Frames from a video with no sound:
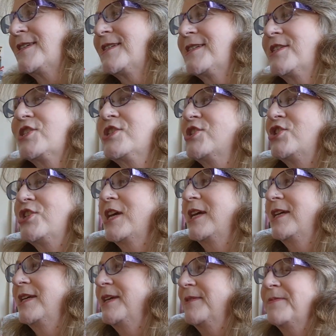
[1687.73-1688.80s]
She's just
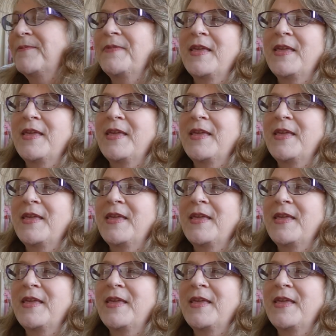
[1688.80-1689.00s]
shaking.